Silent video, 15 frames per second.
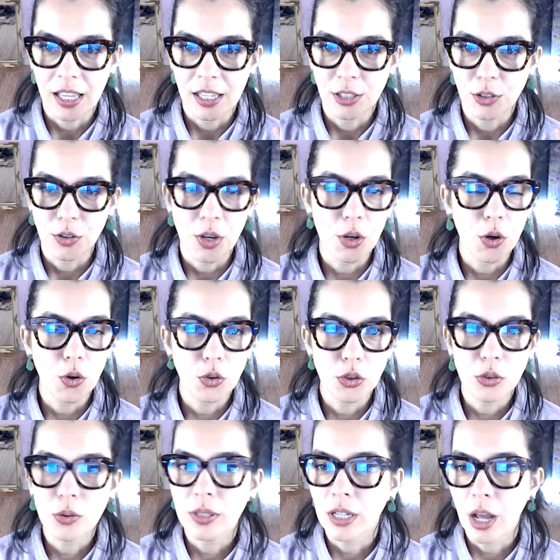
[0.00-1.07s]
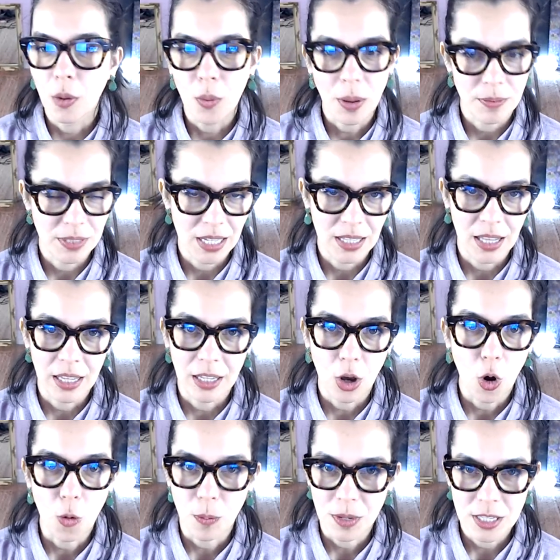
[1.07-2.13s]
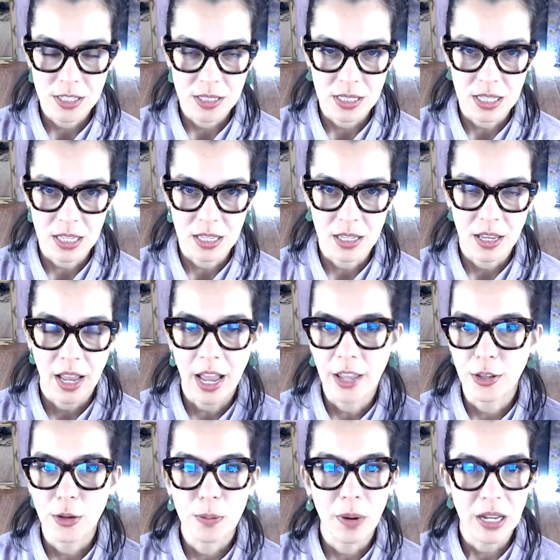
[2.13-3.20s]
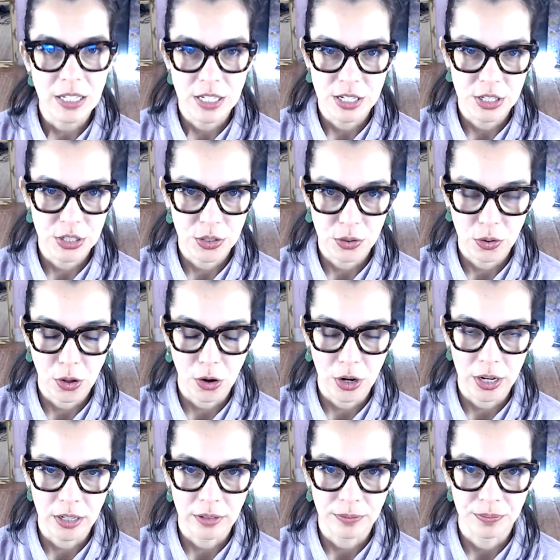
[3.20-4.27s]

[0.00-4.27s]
you can go to an, a website like OpenSea and you buy digital art.